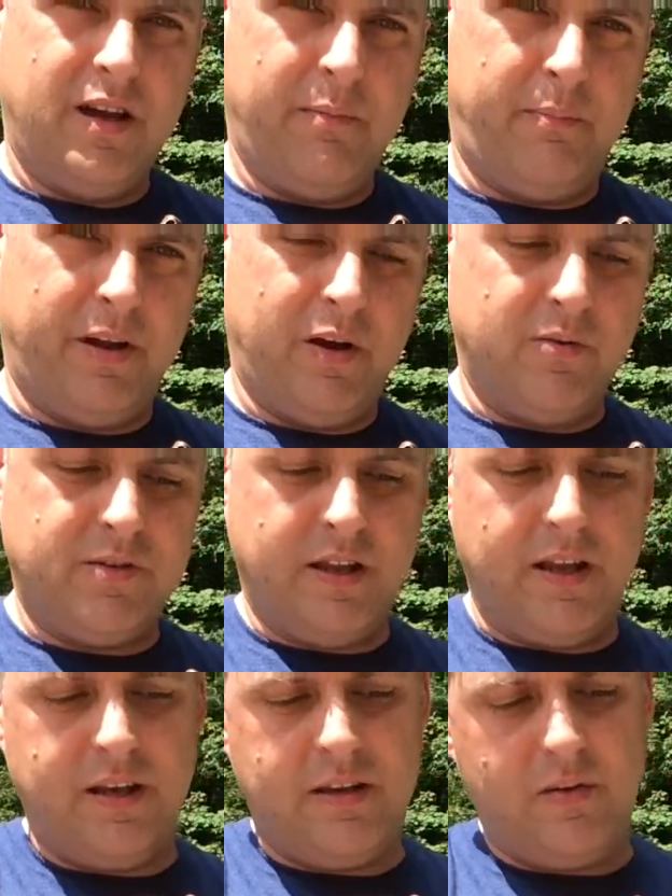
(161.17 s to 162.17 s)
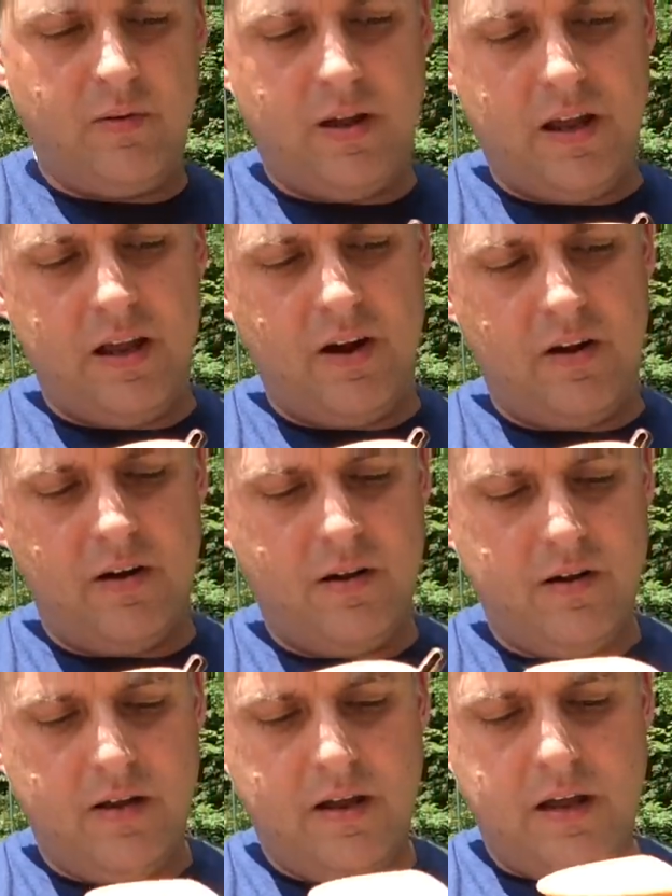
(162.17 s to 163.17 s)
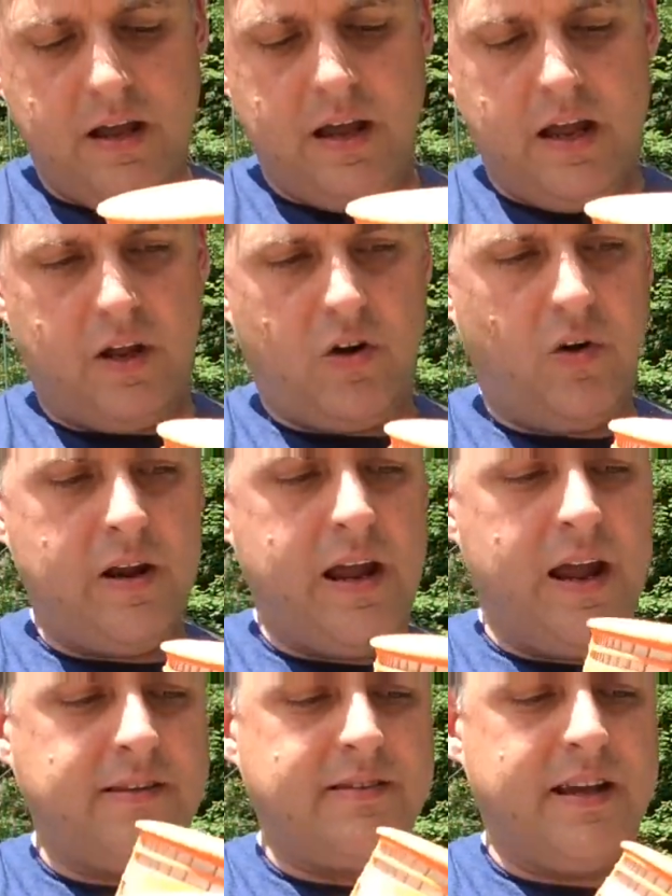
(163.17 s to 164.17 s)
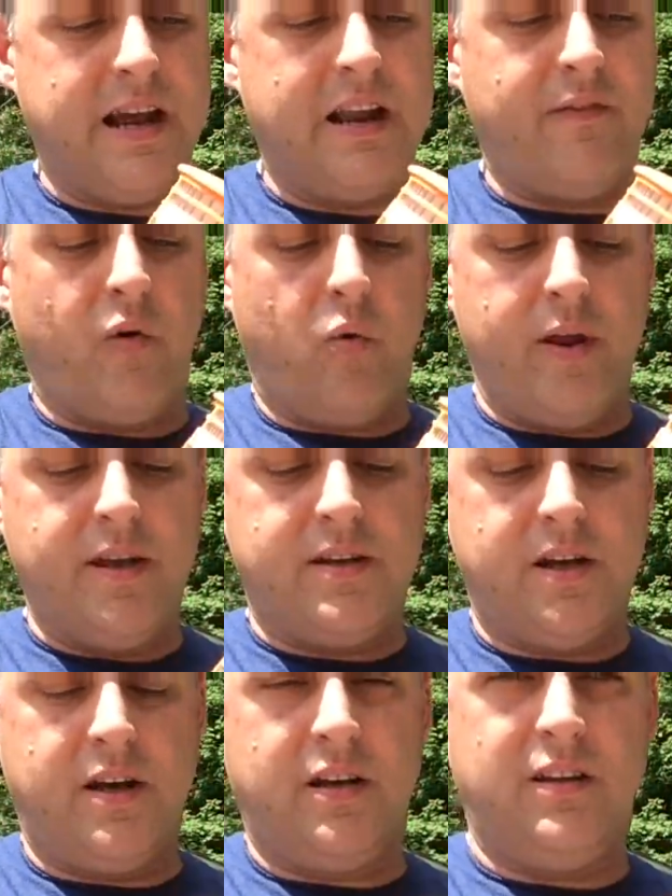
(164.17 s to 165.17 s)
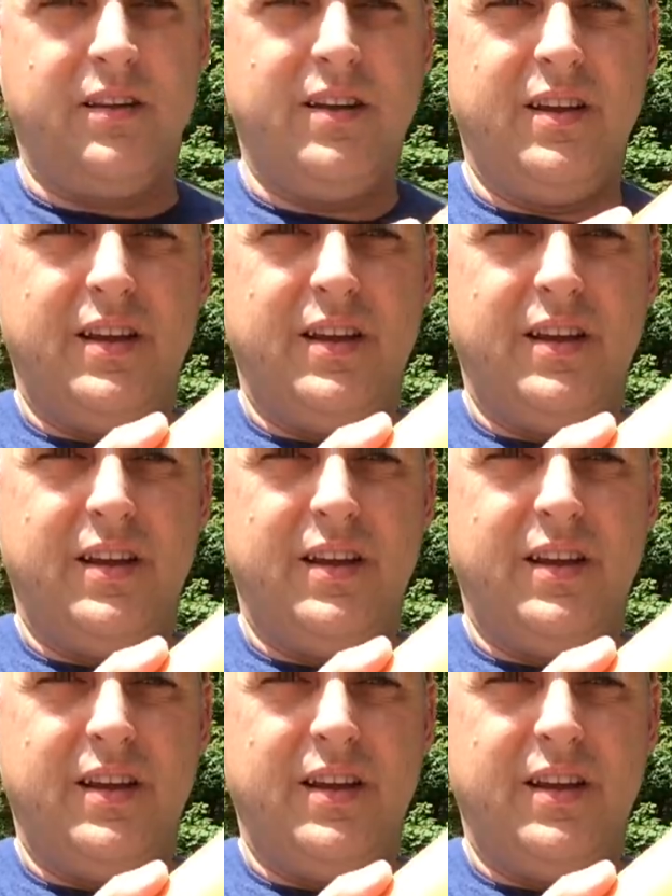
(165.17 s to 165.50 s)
and blows into here and creates kind of a wind tunnel